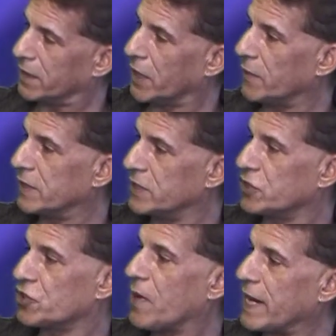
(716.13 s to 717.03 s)
You know,
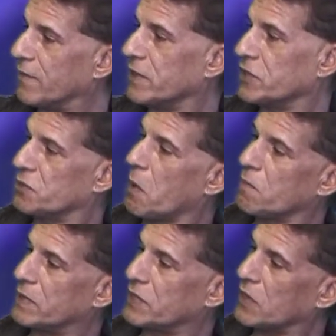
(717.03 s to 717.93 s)
it's a train that just
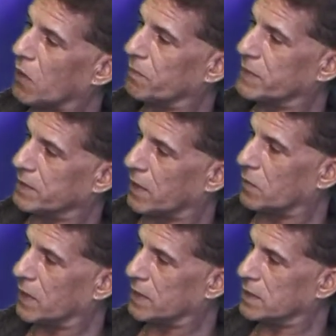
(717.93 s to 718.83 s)
won't be stopped, in
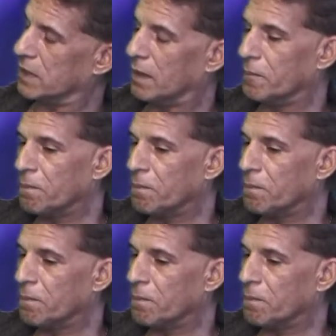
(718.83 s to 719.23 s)
other words.